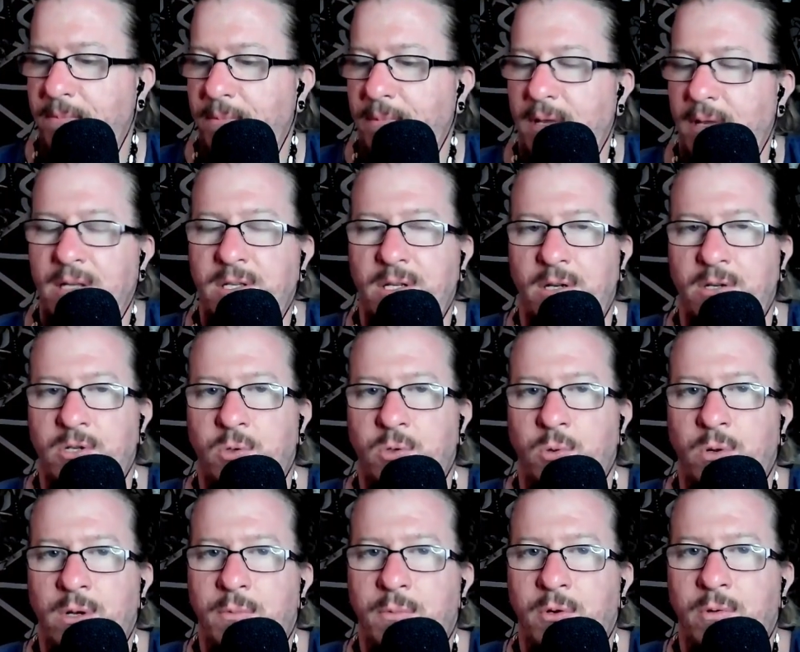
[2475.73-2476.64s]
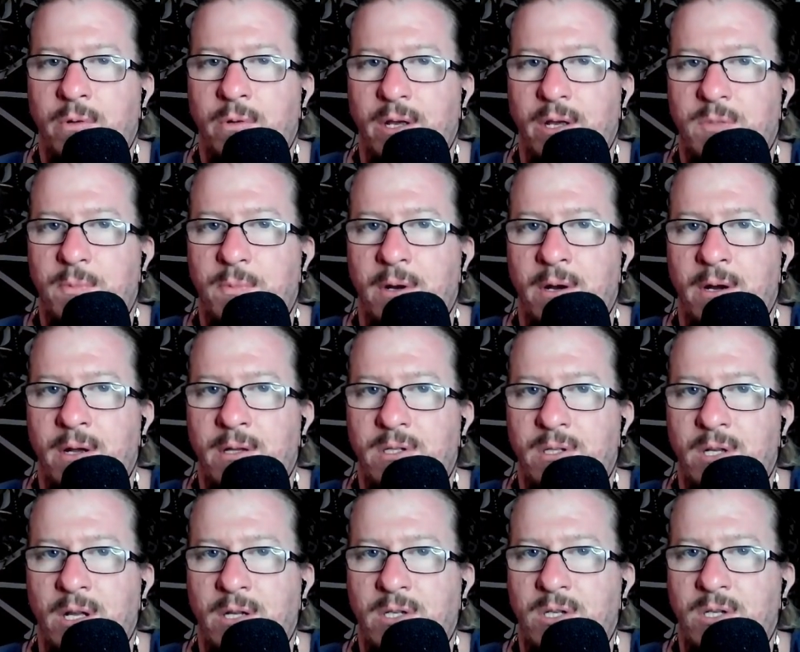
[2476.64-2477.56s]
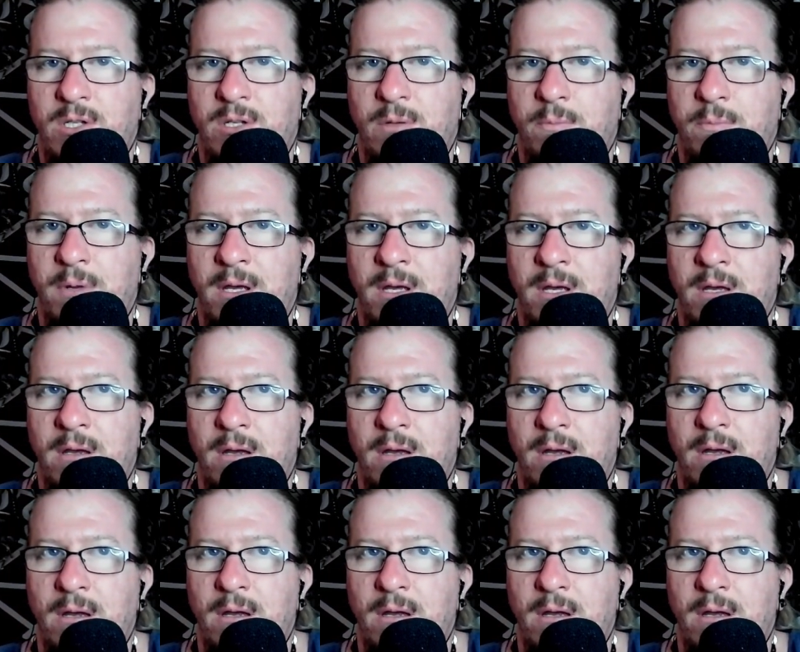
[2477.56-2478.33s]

it's an enjoyable experience, not just to be,